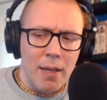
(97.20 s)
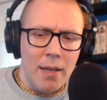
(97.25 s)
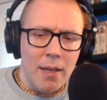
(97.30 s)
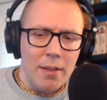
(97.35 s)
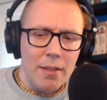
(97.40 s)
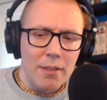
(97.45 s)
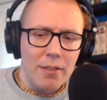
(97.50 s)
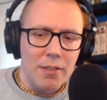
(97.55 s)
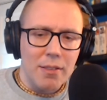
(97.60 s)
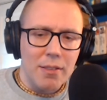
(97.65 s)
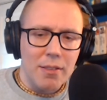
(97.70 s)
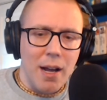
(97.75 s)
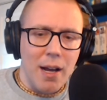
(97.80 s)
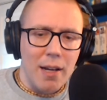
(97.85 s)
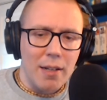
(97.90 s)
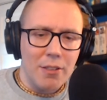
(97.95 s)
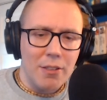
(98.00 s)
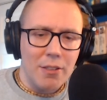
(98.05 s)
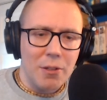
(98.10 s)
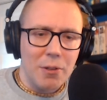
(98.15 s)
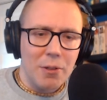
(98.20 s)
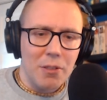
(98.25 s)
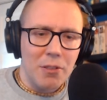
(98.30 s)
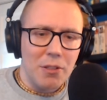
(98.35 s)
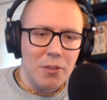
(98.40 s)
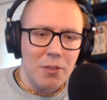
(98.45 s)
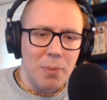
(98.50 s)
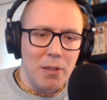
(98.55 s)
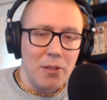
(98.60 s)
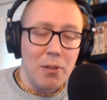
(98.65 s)
This is not a series
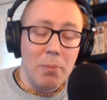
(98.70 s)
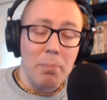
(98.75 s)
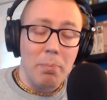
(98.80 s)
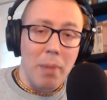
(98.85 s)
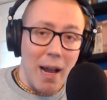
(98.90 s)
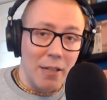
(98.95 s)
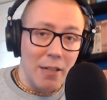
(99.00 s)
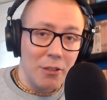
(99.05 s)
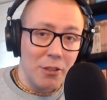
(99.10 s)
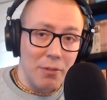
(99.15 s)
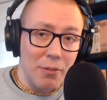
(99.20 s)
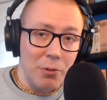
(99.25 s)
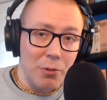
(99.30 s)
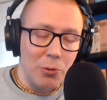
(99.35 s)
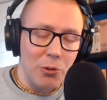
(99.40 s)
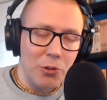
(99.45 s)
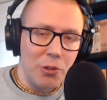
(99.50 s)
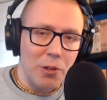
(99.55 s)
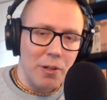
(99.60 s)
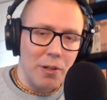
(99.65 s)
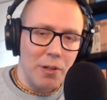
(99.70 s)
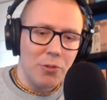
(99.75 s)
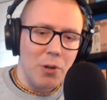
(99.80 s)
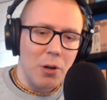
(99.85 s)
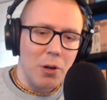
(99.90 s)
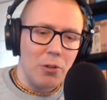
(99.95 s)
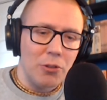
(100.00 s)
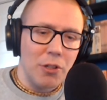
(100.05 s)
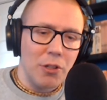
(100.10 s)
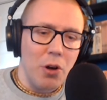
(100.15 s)
that's meant to bash evolutionary
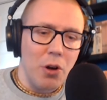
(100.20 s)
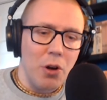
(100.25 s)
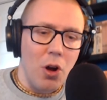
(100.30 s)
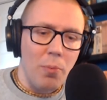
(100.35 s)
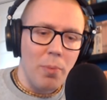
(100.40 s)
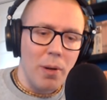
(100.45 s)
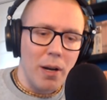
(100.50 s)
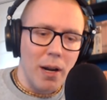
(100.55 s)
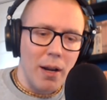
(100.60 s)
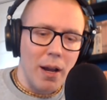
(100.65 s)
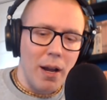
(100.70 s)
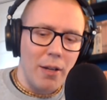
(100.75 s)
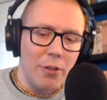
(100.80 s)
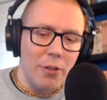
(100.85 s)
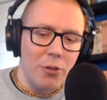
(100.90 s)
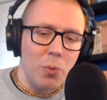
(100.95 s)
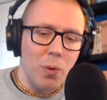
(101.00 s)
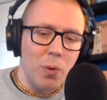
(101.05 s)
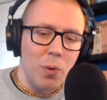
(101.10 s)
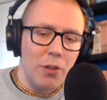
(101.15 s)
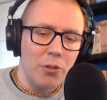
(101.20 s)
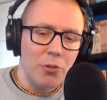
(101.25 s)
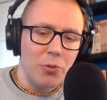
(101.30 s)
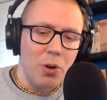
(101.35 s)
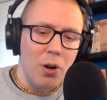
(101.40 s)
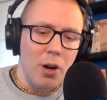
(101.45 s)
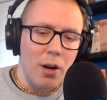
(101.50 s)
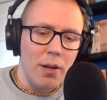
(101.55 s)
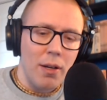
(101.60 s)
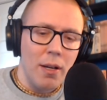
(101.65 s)
astrology at all, but I do want to
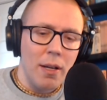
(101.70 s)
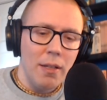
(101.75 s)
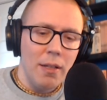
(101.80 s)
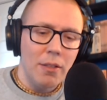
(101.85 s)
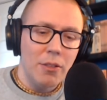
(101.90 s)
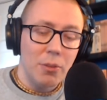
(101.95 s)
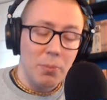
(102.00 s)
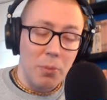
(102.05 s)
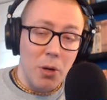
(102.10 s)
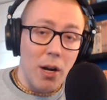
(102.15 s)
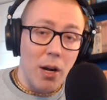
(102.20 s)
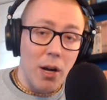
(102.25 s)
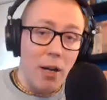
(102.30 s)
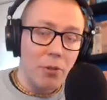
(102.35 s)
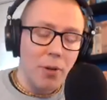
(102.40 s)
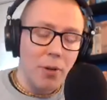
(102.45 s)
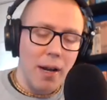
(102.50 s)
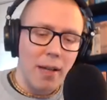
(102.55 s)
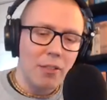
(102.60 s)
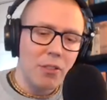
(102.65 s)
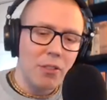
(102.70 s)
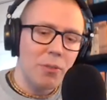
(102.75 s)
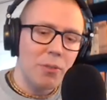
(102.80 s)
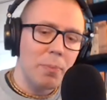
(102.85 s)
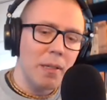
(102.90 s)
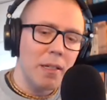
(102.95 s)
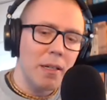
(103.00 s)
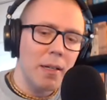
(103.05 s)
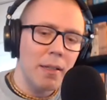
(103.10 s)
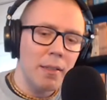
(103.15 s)
draw some contrasts
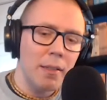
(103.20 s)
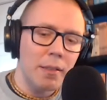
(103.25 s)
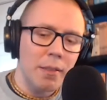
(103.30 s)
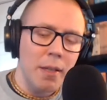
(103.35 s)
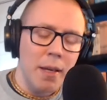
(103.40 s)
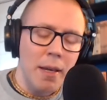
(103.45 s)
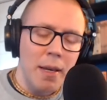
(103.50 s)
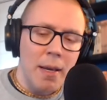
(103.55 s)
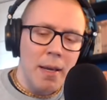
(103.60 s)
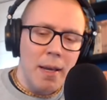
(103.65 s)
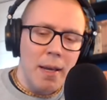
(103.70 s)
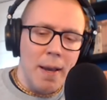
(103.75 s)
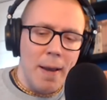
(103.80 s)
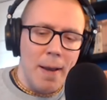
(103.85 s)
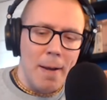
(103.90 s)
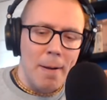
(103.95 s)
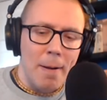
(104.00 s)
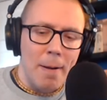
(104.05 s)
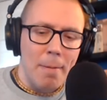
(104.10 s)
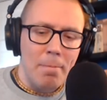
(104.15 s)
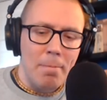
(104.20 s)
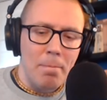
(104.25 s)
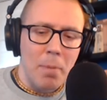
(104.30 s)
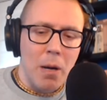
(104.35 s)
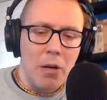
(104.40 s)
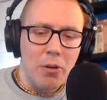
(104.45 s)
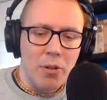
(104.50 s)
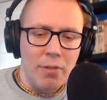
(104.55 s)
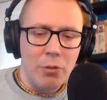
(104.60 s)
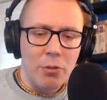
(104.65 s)
because
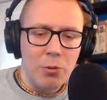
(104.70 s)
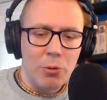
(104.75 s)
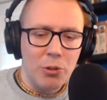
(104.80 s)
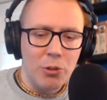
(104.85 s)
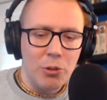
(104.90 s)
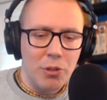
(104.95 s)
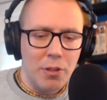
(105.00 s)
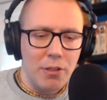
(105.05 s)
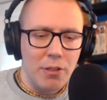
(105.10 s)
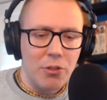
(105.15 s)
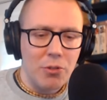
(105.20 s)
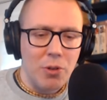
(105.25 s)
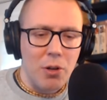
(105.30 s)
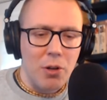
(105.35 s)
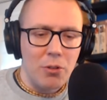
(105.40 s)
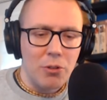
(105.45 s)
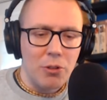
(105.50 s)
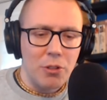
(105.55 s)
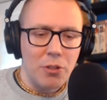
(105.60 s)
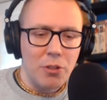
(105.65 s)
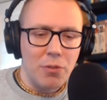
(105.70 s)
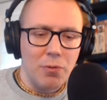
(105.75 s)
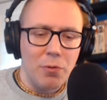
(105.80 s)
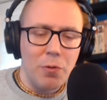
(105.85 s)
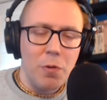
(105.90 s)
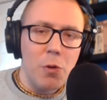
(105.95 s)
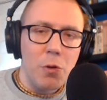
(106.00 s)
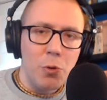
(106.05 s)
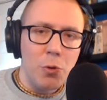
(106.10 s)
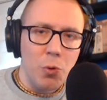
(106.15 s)
modern evolutionary astrology's
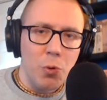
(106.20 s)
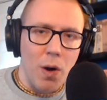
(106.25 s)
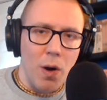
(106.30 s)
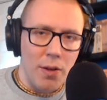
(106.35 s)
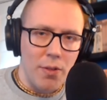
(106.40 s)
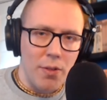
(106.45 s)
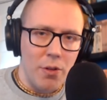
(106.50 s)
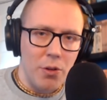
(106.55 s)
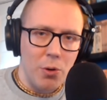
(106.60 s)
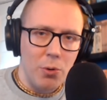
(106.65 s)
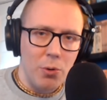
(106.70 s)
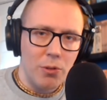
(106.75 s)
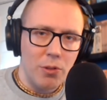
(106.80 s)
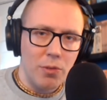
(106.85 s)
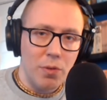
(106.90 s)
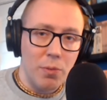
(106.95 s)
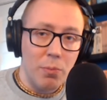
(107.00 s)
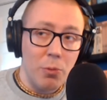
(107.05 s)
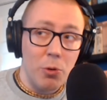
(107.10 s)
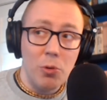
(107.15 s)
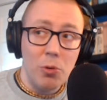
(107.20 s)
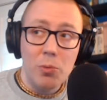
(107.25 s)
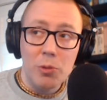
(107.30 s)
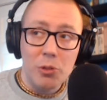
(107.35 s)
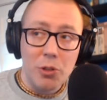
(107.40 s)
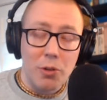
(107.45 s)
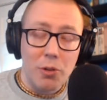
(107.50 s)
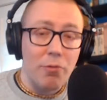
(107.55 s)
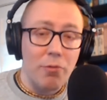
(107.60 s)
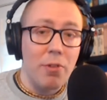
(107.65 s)
view on the nodes of the moon, which
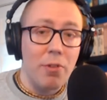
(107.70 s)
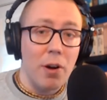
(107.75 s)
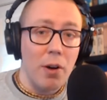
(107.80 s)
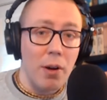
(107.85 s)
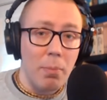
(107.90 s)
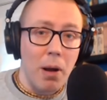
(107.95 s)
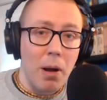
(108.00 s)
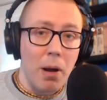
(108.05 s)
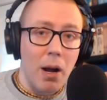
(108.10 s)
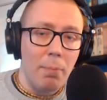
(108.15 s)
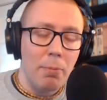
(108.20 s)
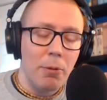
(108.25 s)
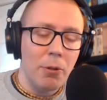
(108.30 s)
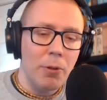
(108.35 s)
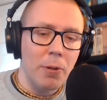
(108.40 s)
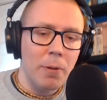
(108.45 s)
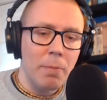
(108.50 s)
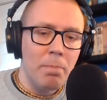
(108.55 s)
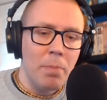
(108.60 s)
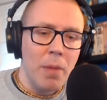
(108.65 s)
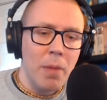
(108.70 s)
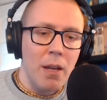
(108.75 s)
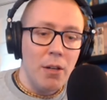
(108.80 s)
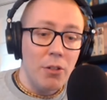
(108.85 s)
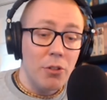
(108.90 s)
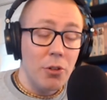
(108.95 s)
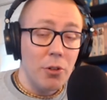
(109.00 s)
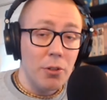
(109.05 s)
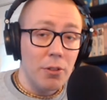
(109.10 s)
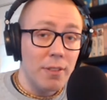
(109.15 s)
are very popular,
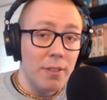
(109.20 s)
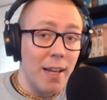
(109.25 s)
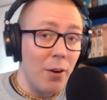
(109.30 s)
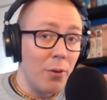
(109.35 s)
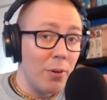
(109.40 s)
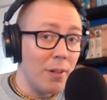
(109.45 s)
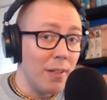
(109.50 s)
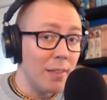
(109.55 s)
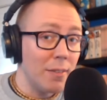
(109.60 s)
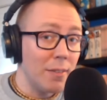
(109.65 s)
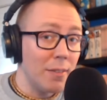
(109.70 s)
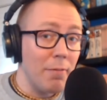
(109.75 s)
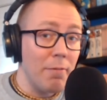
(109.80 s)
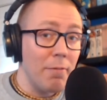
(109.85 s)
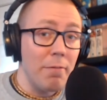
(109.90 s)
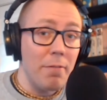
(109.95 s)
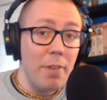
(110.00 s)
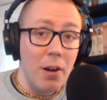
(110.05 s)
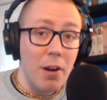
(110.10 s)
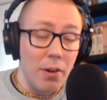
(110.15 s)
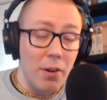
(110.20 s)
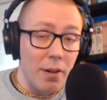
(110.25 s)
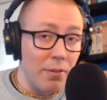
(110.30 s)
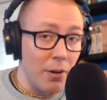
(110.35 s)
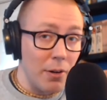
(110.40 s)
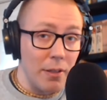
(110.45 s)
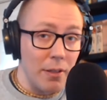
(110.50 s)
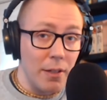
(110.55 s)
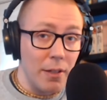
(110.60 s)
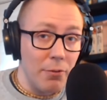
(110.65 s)
turns out is very,
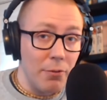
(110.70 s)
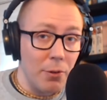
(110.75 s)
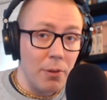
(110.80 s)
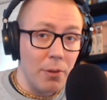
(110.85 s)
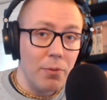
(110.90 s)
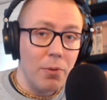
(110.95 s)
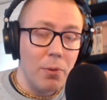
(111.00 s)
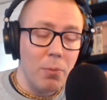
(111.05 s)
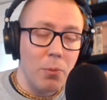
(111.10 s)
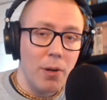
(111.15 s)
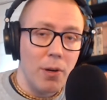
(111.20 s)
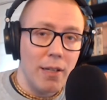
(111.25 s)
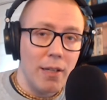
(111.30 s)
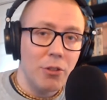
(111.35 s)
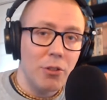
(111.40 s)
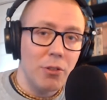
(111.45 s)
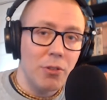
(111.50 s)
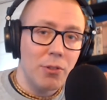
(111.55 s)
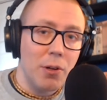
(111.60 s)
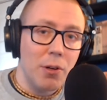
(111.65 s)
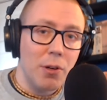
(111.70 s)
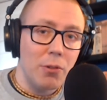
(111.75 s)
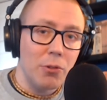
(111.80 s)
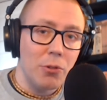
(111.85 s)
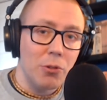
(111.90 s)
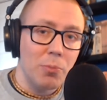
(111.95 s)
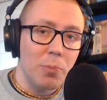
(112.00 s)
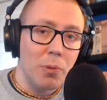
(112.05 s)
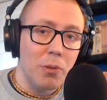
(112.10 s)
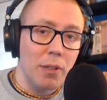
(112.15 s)
very different from what ancient
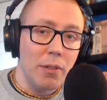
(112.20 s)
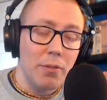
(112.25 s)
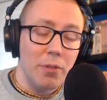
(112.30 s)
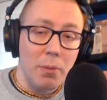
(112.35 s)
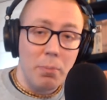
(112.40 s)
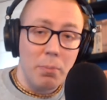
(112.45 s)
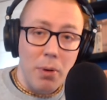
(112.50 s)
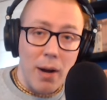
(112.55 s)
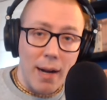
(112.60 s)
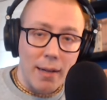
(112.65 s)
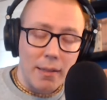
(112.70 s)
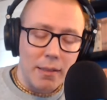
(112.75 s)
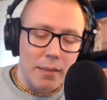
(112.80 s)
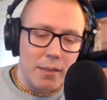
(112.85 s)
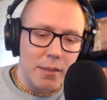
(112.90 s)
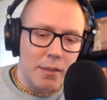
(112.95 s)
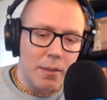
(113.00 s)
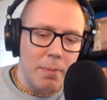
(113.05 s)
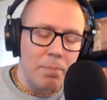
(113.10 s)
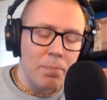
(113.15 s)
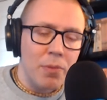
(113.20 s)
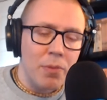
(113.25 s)
astrologers believed and practiced.